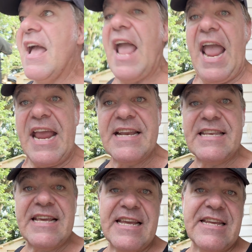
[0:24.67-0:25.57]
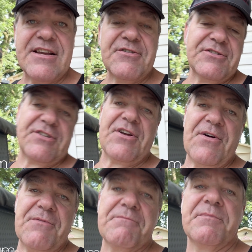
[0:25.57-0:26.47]
18 years
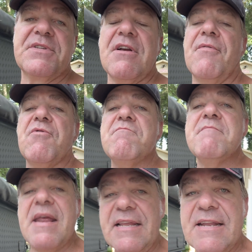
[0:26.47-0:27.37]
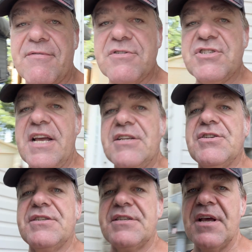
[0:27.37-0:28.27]
ago. It's gone through many different
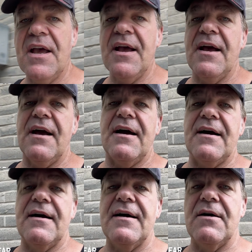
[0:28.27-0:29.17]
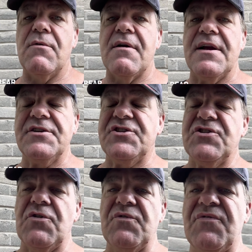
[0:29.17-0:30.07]
changes. Where I
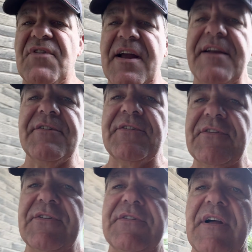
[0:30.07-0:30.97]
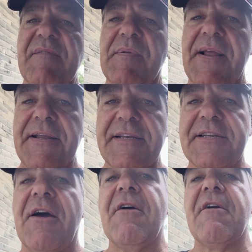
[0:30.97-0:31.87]
showed vinyl, I played
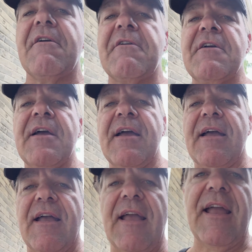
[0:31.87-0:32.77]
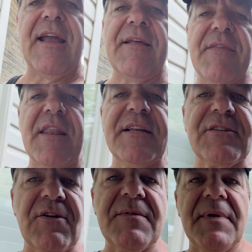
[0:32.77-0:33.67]
guitar, and then I
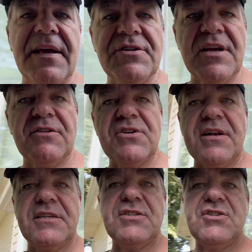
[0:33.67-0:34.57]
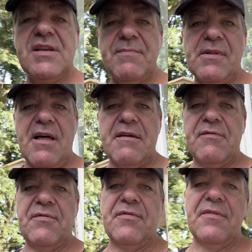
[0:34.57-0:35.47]
started my JL Johnny's Jeep
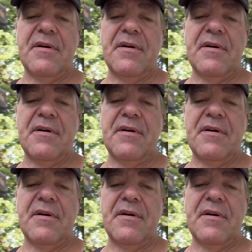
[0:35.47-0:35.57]
Life